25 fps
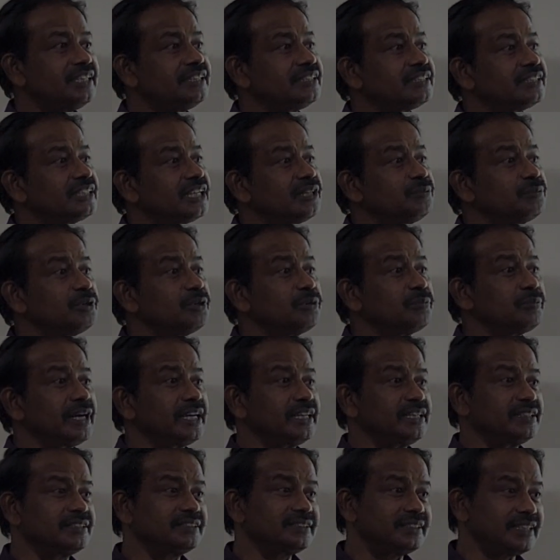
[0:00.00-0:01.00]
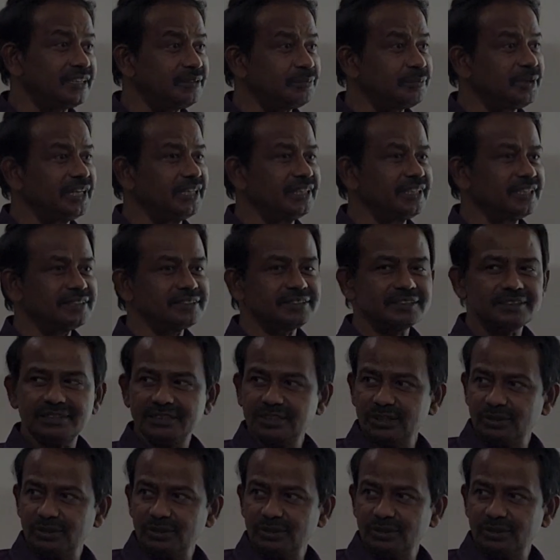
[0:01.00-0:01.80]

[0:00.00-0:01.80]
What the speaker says: into 10 power minus 10 meters,